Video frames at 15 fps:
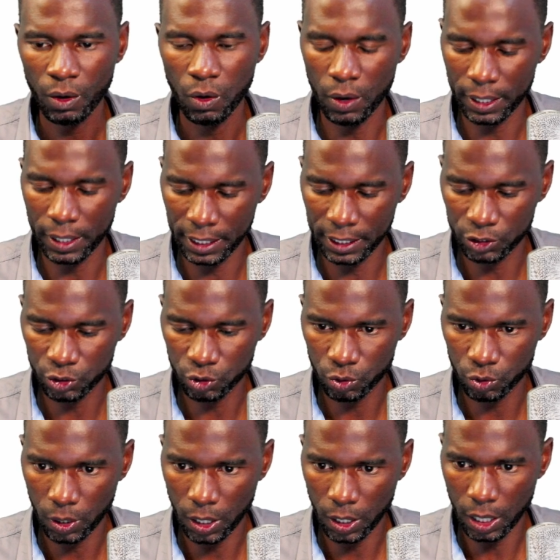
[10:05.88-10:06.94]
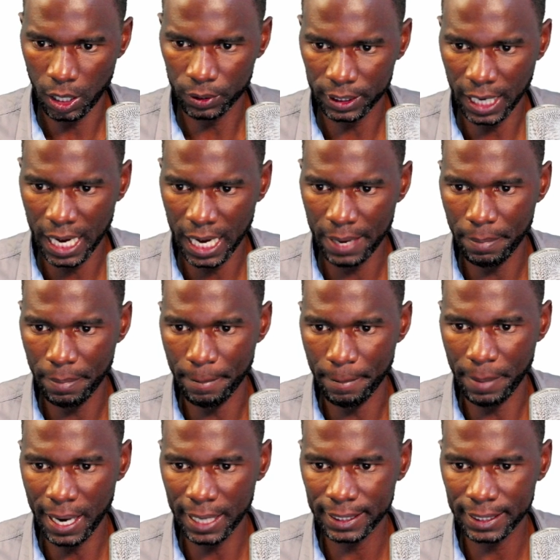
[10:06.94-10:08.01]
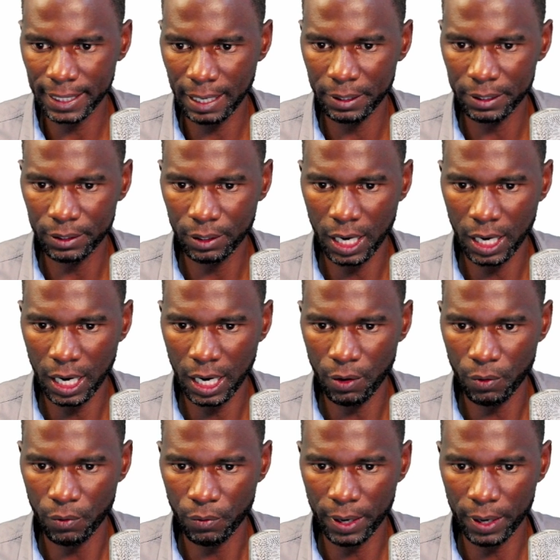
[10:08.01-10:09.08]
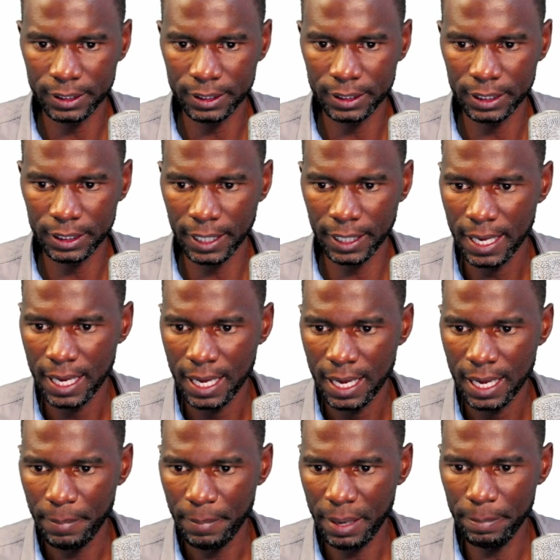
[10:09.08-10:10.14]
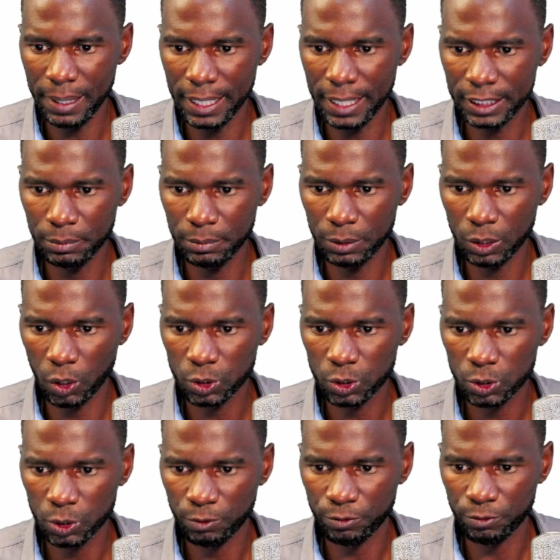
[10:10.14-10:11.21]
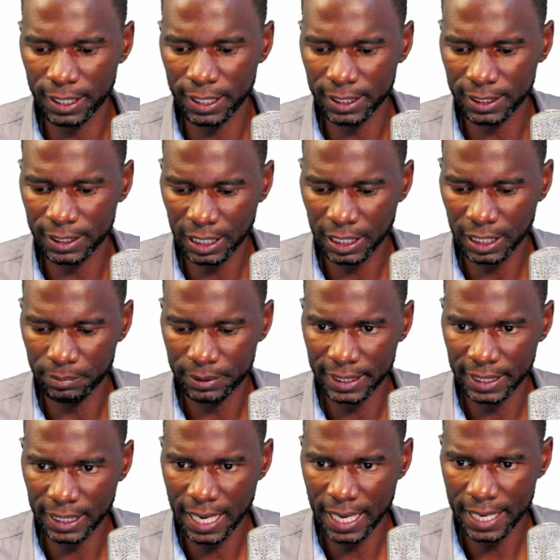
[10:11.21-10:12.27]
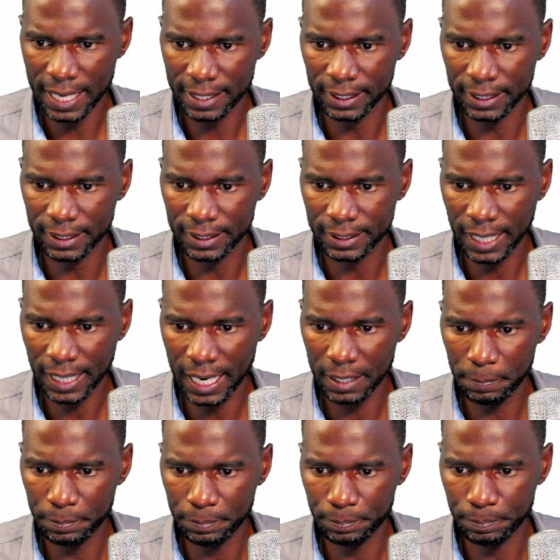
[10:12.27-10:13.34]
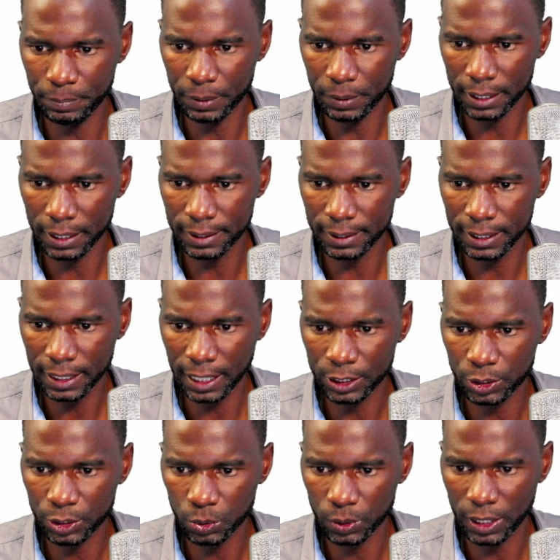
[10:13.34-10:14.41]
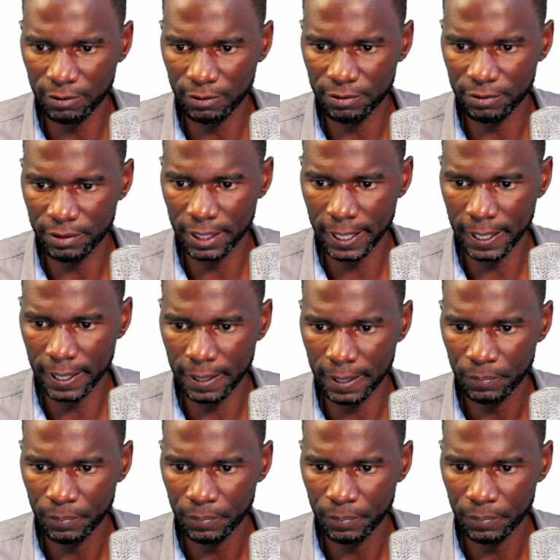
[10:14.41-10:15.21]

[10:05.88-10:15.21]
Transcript: Okay, so I'll type bar diameter right here. Maybe let me also find something like the type. I think I should have the